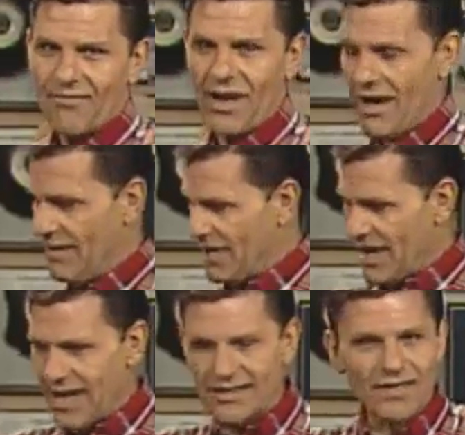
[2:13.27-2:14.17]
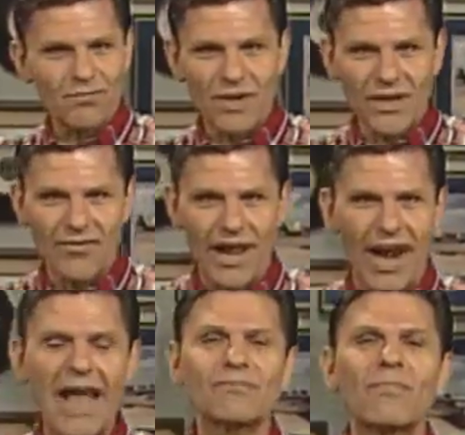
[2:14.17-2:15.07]
Man, I mean, I was this big
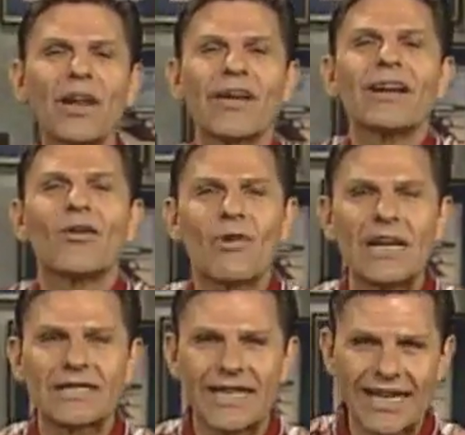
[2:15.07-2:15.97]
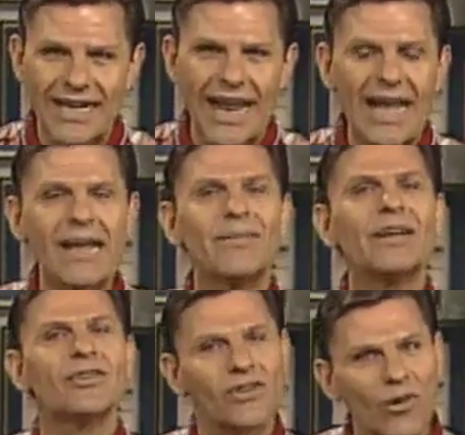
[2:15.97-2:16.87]
around. I was bigger in the waist then than I am
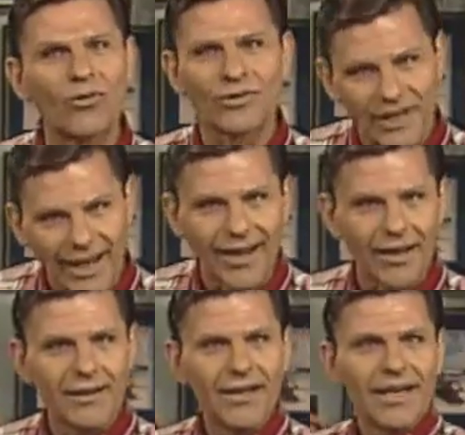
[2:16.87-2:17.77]
in the shoulders now.